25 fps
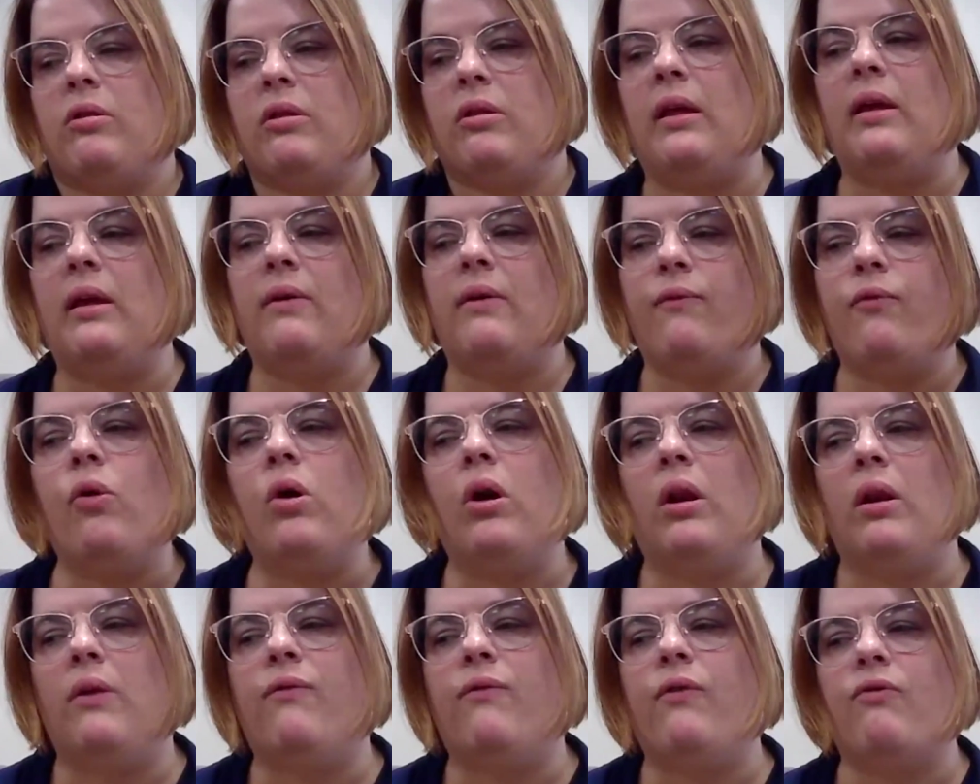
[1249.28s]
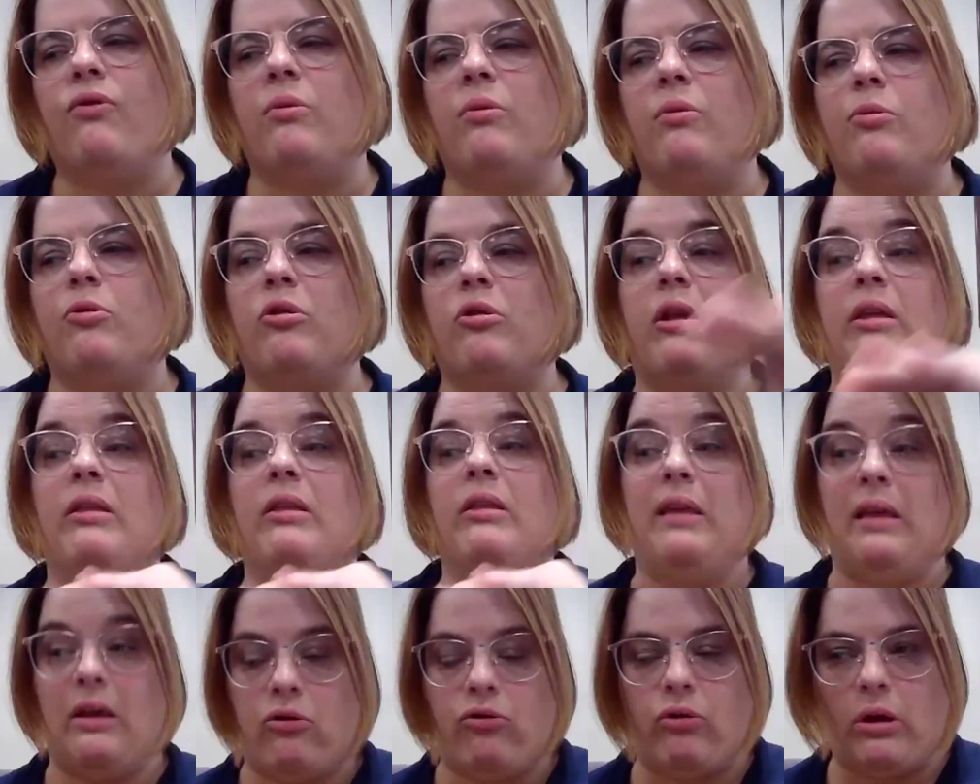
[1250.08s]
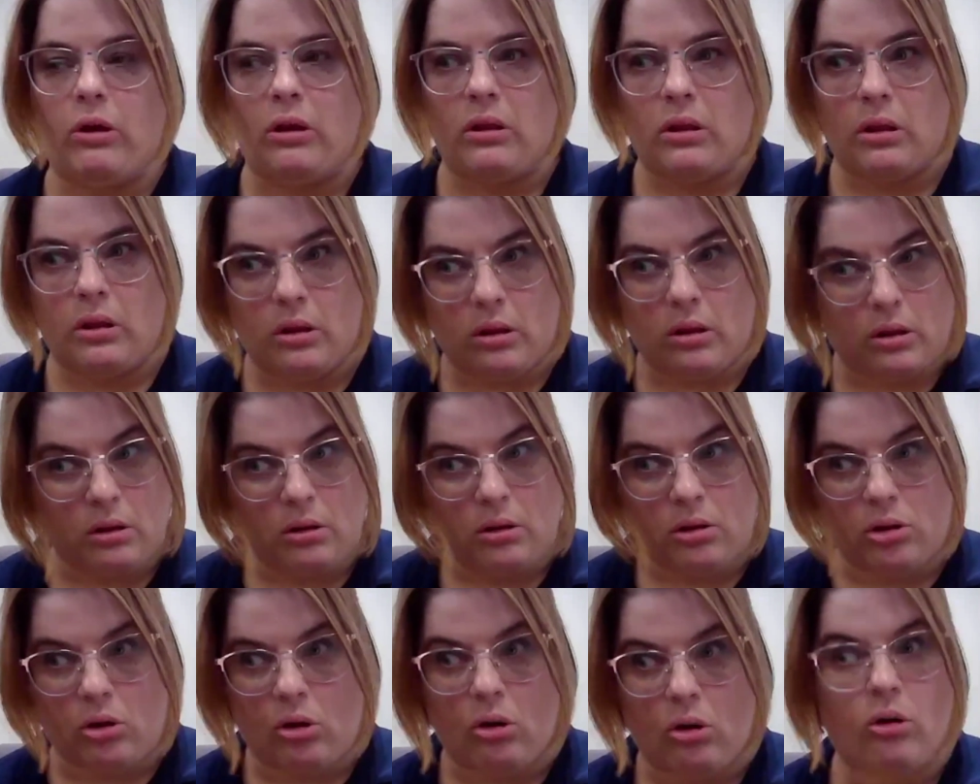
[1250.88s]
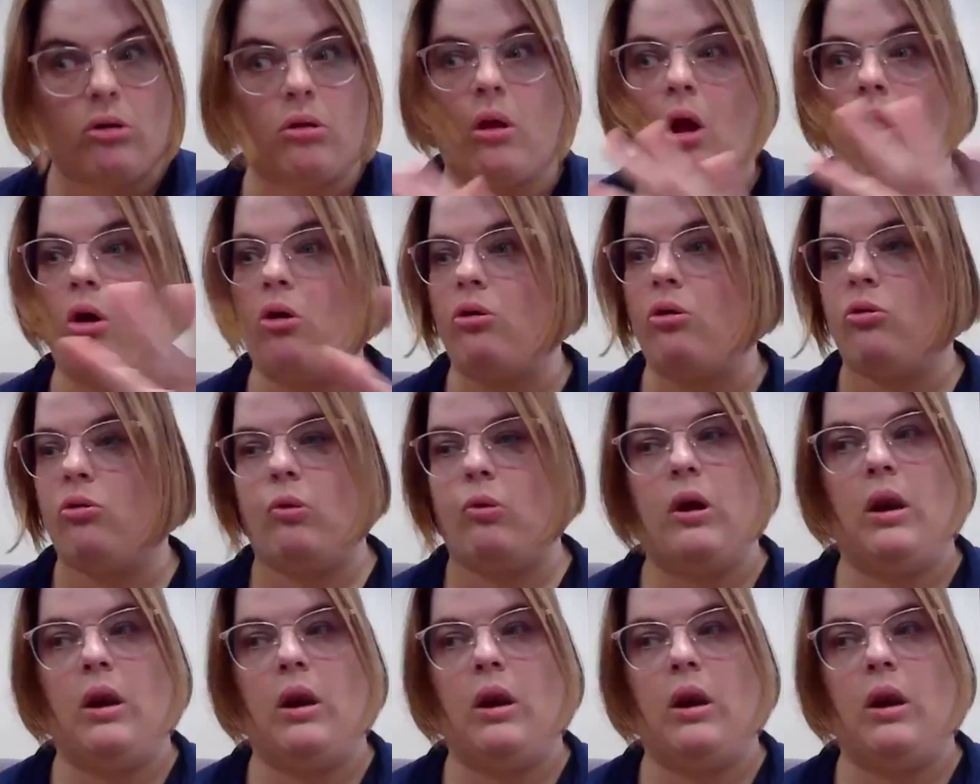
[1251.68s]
seeing 40 to 50% decreases in SERPs. Ours were